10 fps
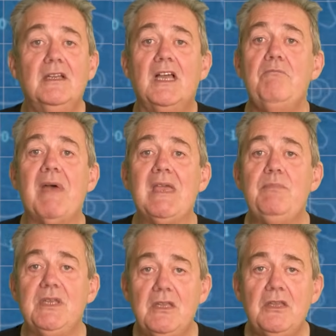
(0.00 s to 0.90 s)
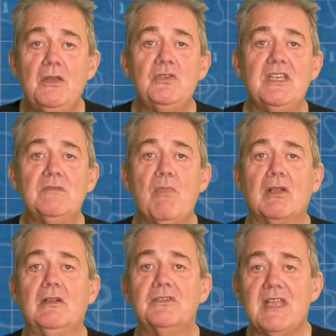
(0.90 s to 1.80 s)
And maybe you use these
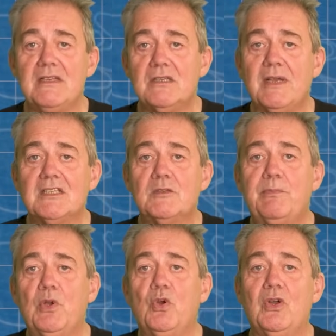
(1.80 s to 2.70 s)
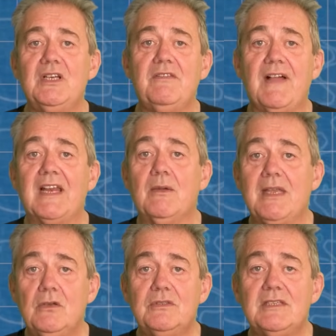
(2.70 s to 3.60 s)
models then to explore and
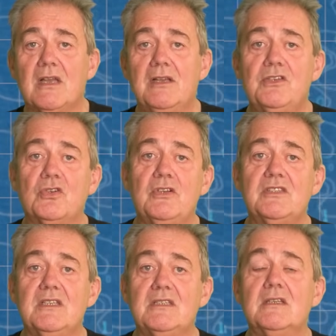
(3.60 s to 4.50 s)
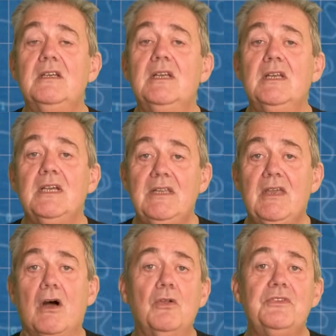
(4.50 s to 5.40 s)
evaluate your design choices. In the
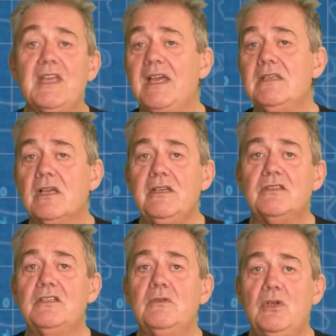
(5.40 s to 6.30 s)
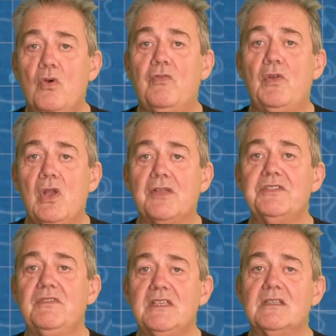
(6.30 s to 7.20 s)
old days, I used to do an awful lot
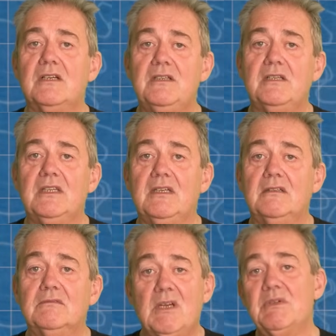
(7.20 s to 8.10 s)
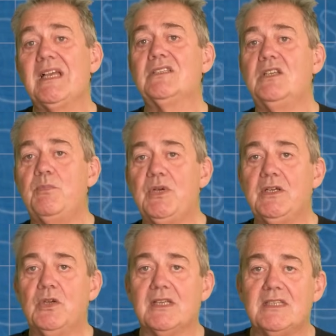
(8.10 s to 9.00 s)
of this kind of thing. I was actually pretty
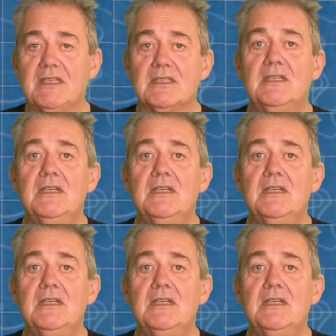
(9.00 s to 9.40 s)
good at it